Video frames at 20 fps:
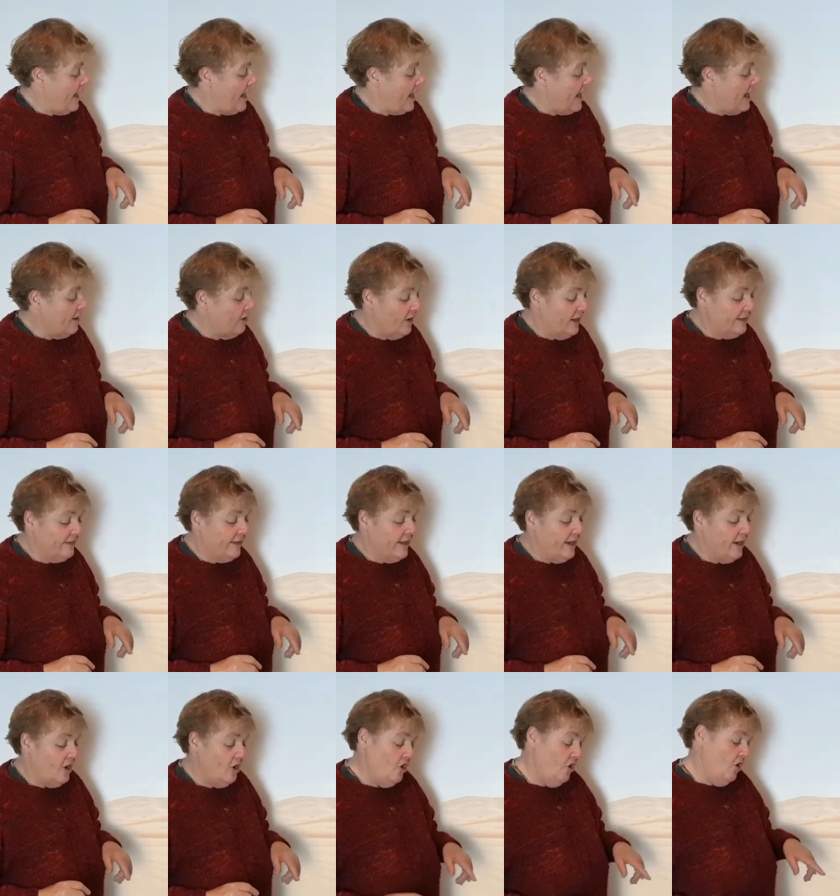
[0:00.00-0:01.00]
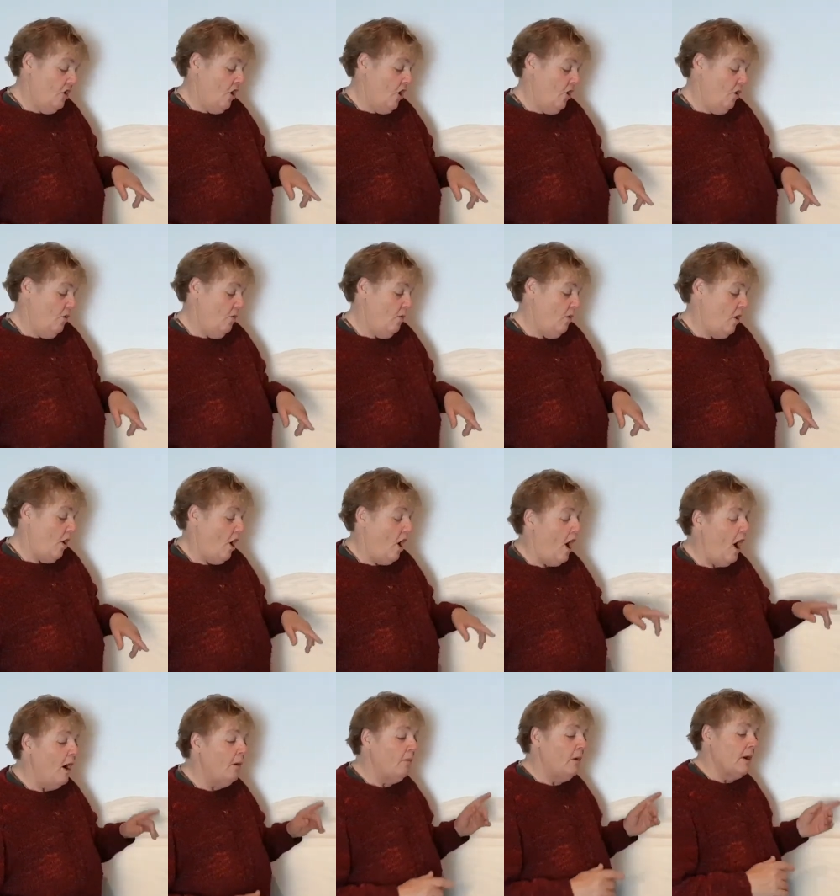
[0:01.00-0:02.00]
And I said, no,
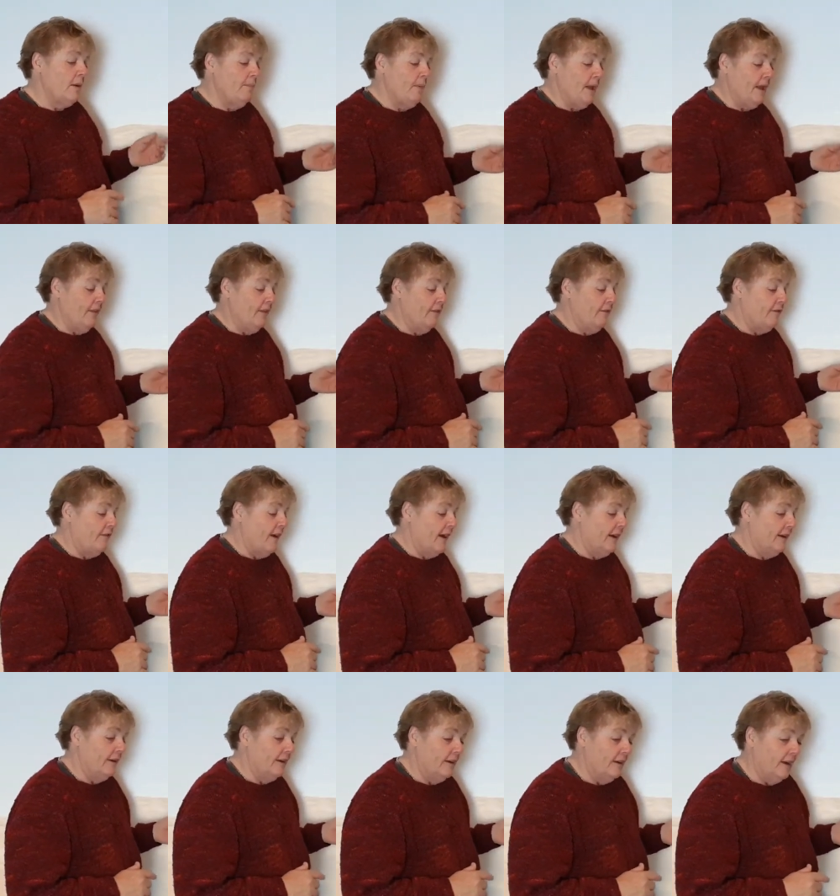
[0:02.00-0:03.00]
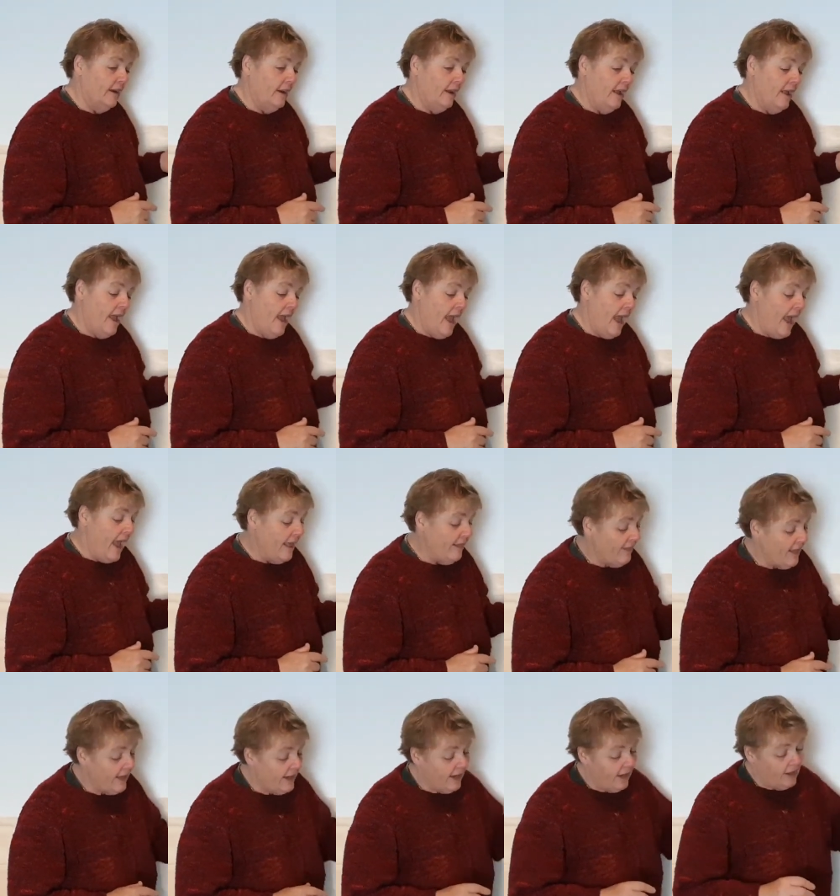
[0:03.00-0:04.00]
I want to be in the front. And
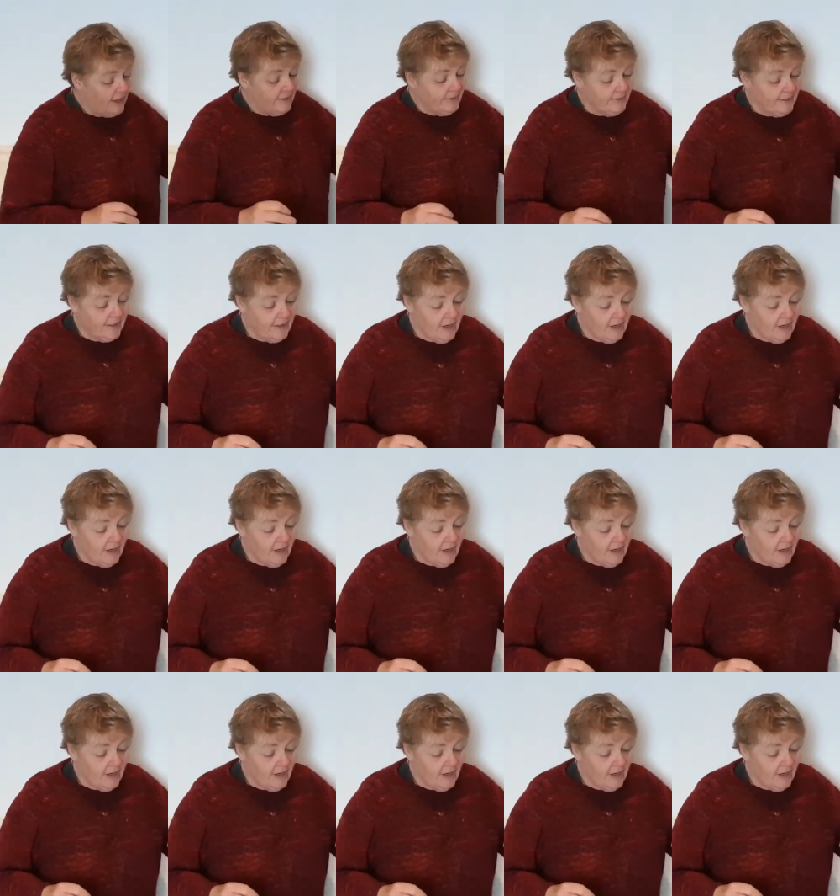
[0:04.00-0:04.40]
then I said